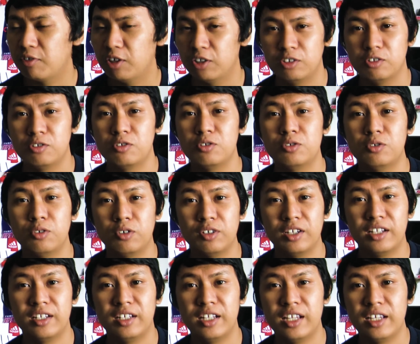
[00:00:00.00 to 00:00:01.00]
got to do on
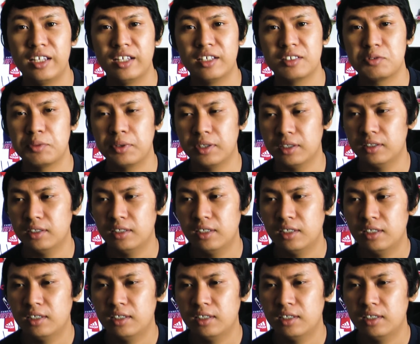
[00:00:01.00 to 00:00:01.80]
that day as well.